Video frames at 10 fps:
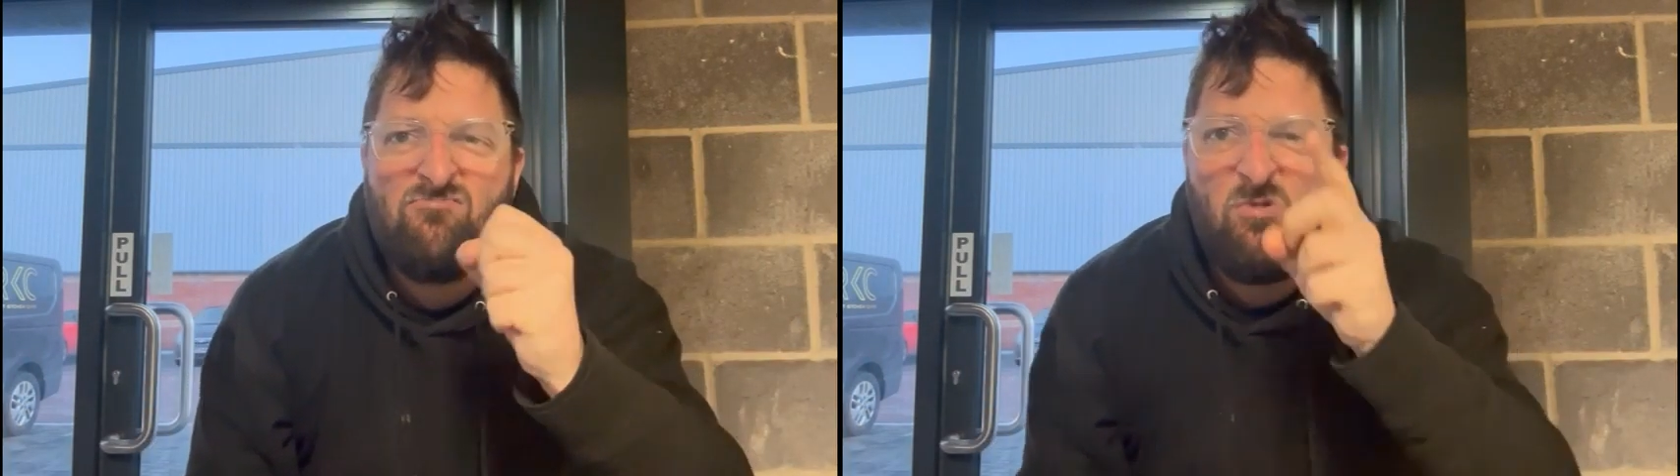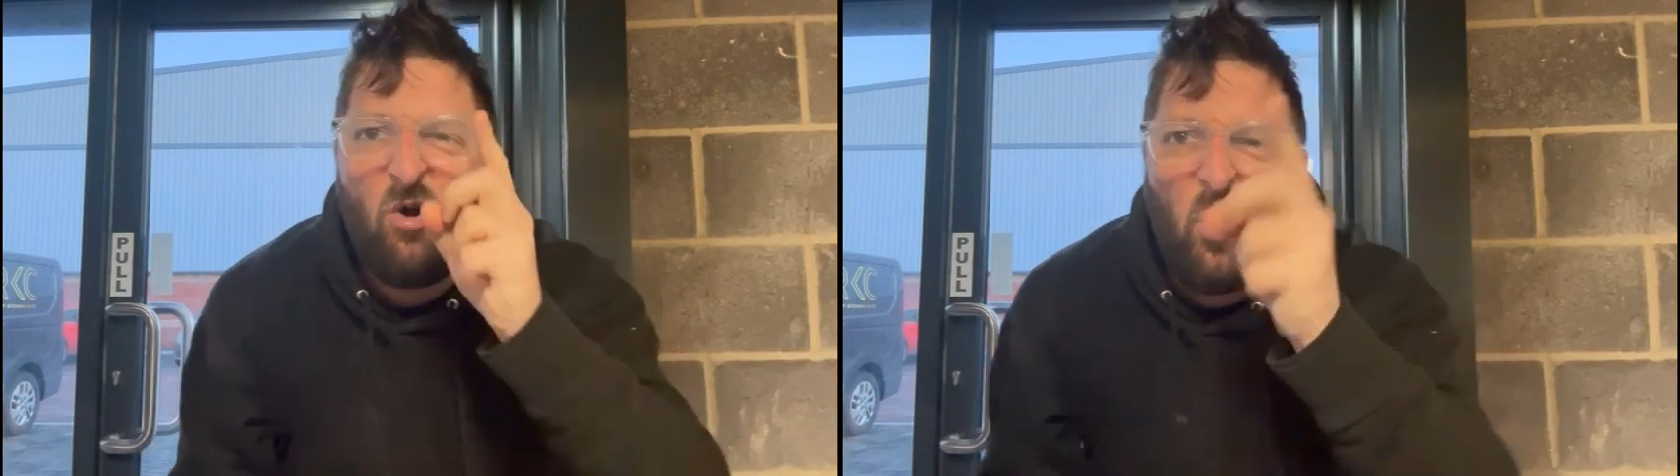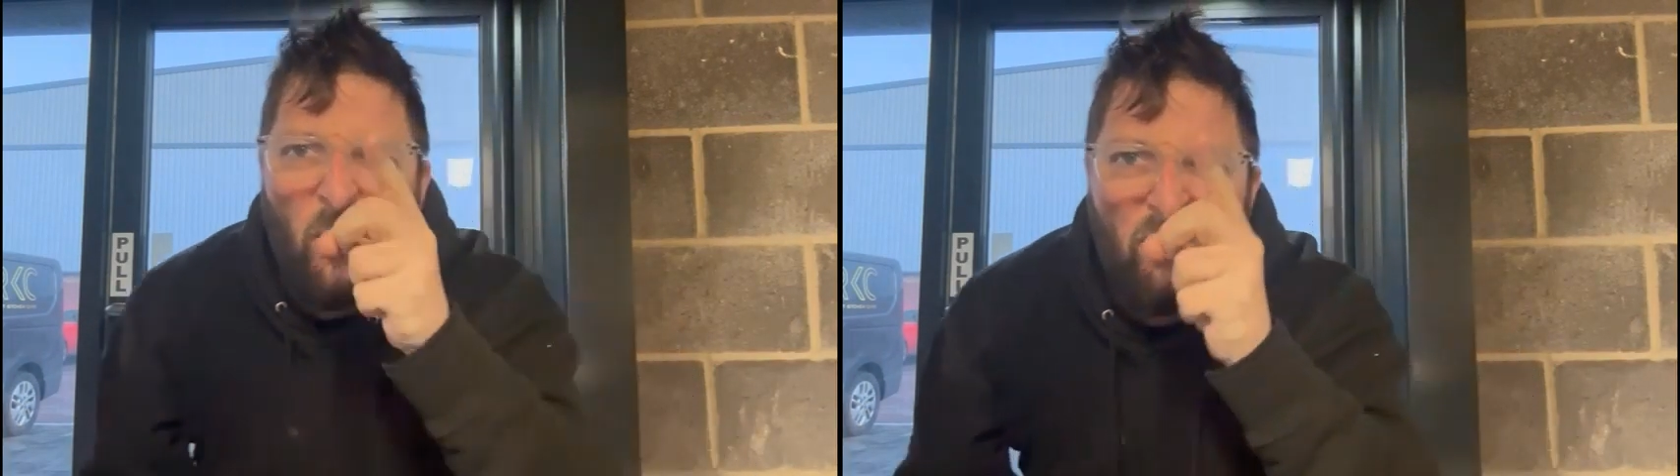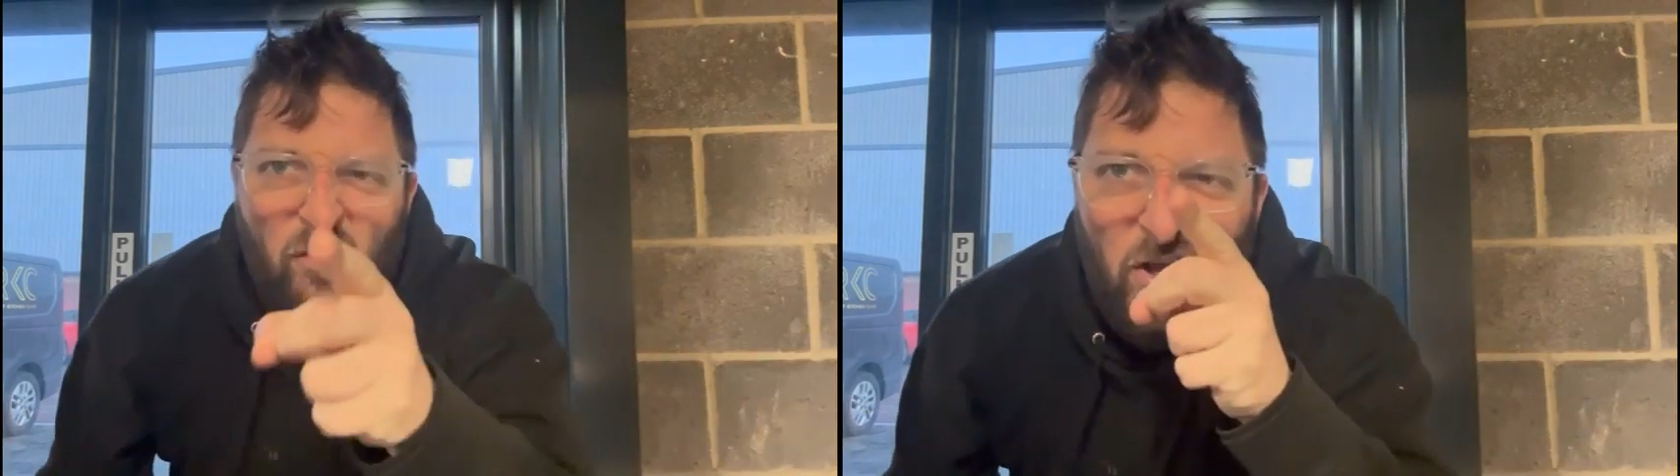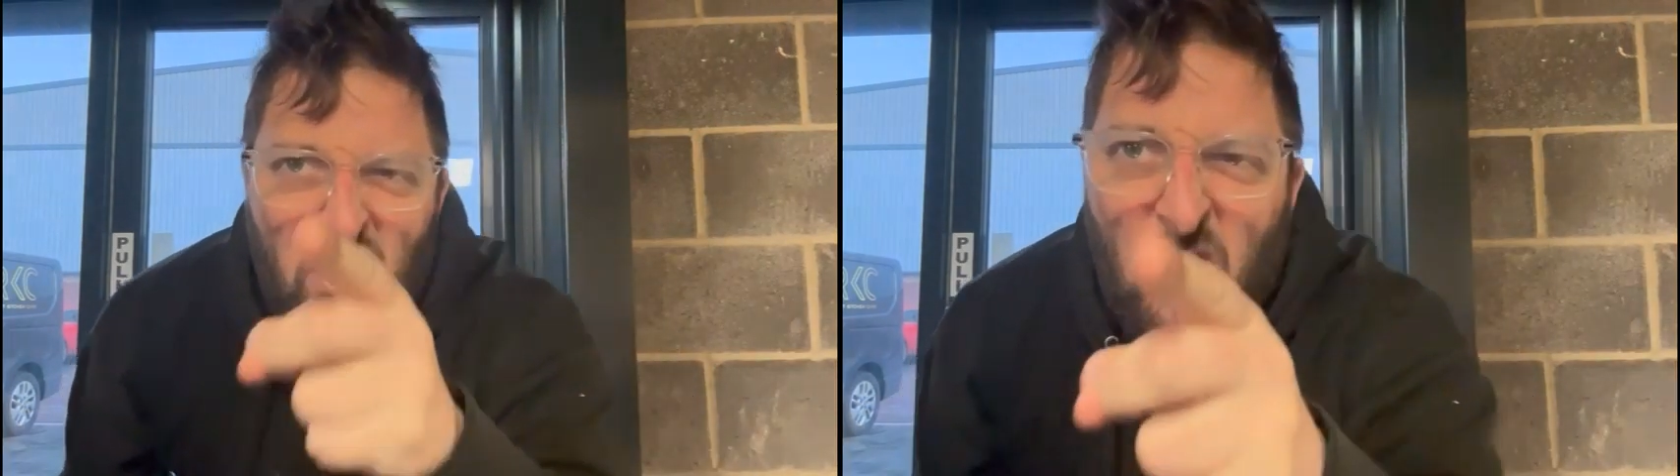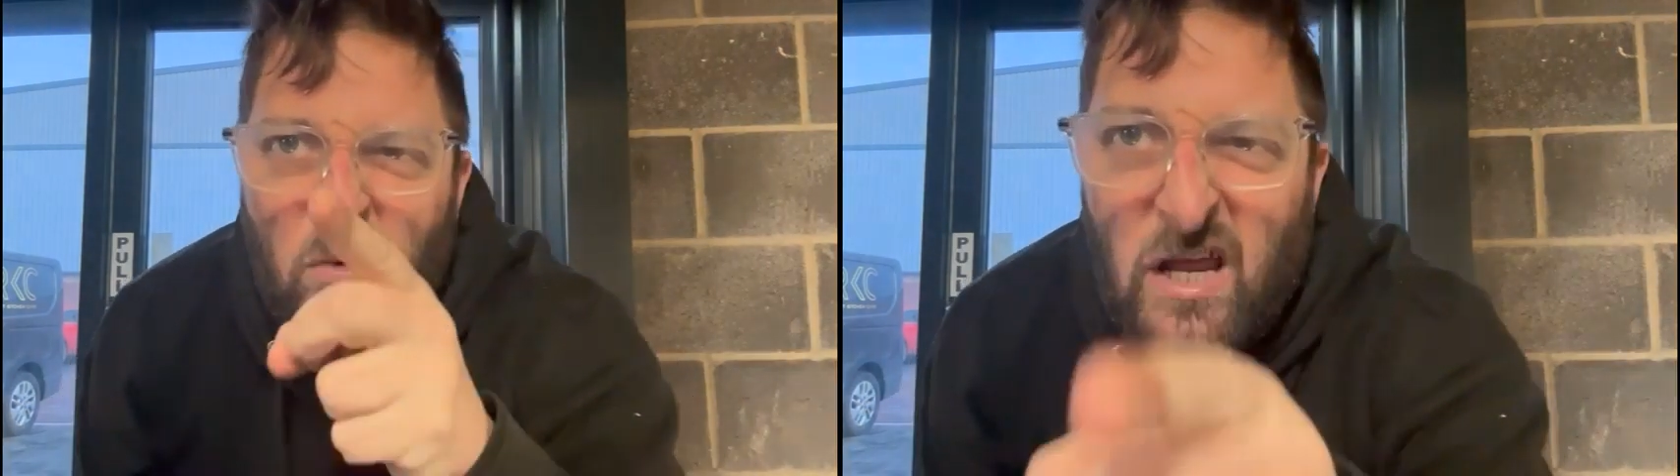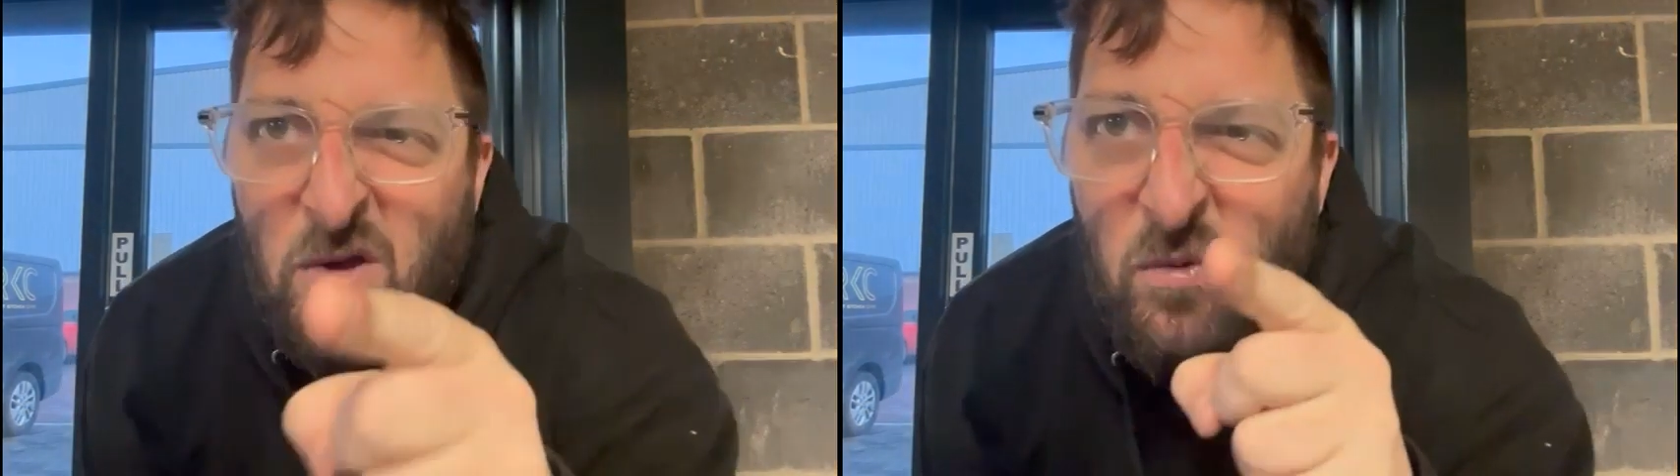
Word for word: We're coming for you, uni.